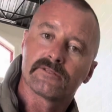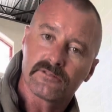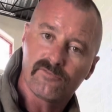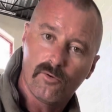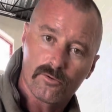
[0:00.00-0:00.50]
to
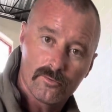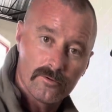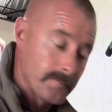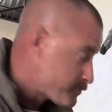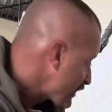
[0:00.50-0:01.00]
the four to
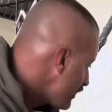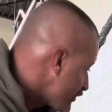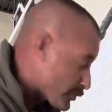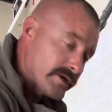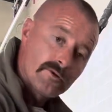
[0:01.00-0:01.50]
one
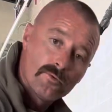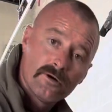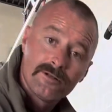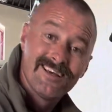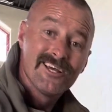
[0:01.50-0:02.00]
three to
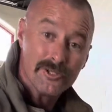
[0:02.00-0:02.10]
one,